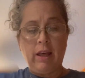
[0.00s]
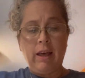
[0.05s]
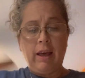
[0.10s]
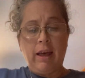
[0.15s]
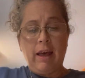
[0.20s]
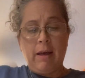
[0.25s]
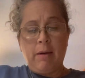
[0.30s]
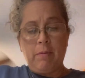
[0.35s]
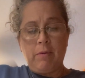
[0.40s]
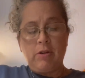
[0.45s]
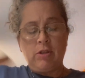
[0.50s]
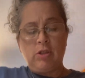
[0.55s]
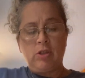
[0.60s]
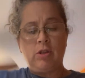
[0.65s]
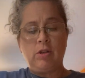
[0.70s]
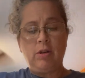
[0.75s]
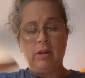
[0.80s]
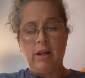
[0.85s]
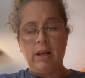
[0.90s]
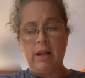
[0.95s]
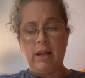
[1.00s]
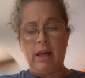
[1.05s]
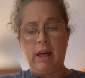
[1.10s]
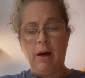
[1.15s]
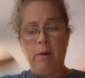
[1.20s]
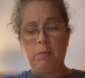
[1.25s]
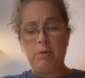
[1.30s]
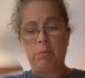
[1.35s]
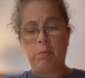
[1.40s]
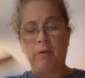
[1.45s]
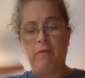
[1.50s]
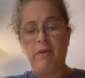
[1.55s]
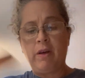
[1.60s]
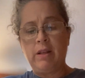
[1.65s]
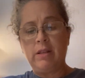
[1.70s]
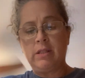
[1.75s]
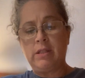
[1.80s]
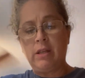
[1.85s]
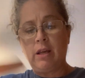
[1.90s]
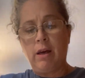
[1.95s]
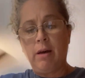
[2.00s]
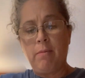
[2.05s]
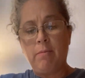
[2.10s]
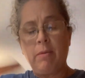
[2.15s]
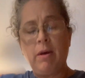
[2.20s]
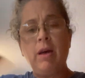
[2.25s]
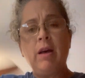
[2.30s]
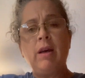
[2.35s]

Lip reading: It helps prevent some